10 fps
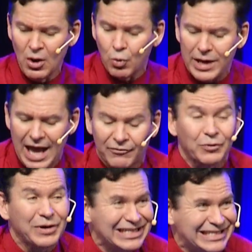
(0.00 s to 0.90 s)
we have
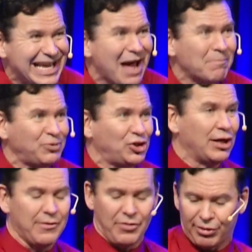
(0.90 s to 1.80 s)

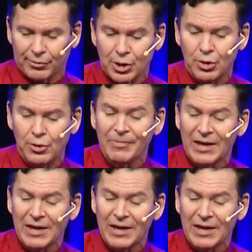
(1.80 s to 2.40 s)
redemption through